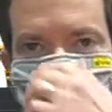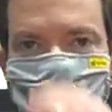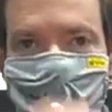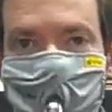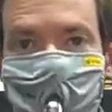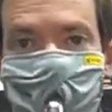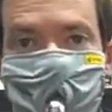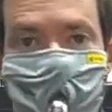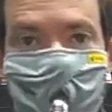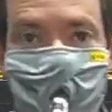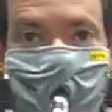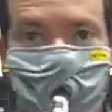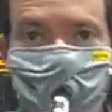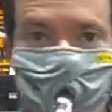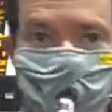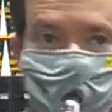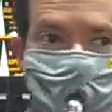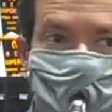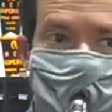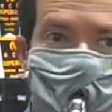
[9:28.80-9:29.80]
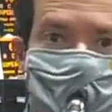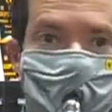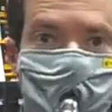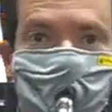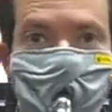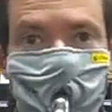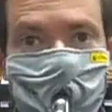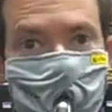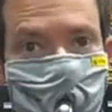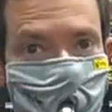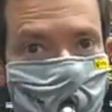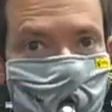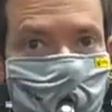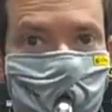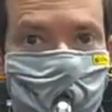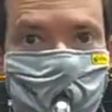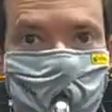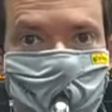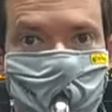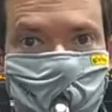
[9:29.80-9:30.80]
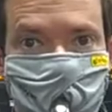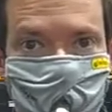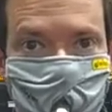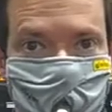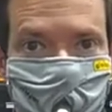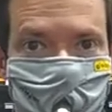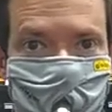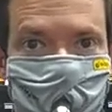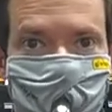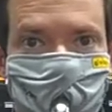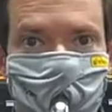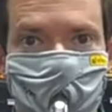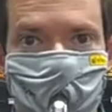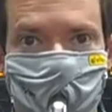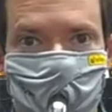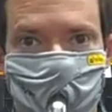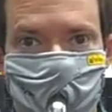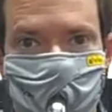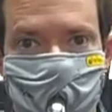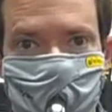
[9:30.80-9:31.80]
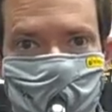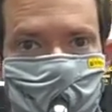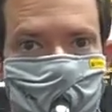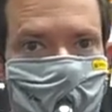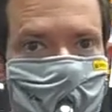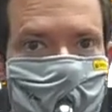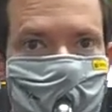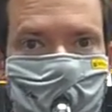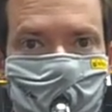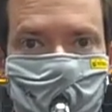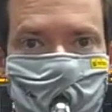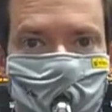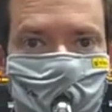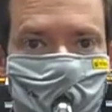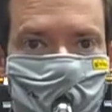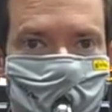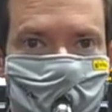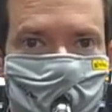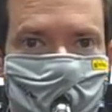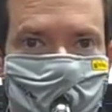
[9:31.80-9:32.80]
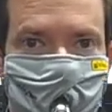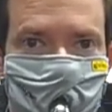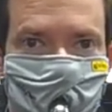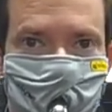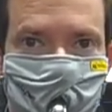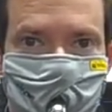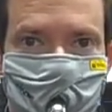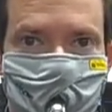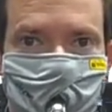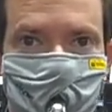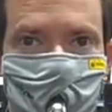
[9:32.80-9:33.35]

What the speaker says: Saxophones, you can do a similar thing, and any reed instrument.